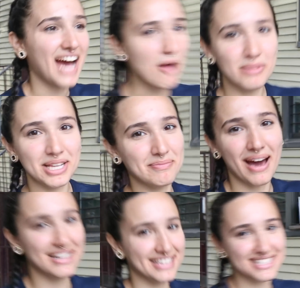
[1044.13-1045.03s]
I'm really
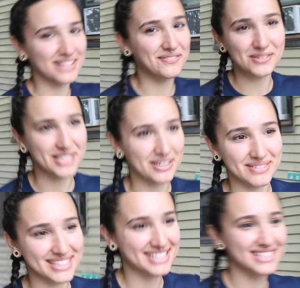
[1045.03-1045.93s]
bad at these info
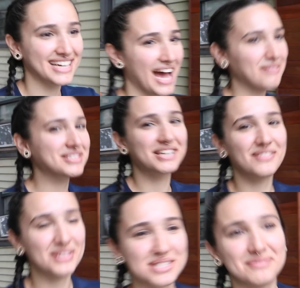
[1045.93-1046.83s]
segments. I'm just
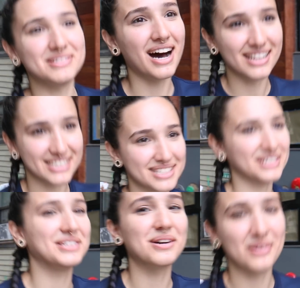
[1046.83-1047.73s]
giving you some knowledge so
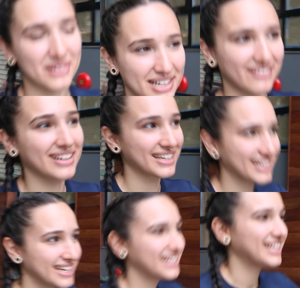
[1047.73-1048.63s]
you know where we're going.
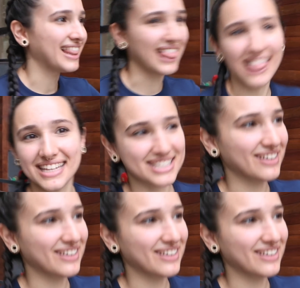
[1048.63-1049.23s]
Let's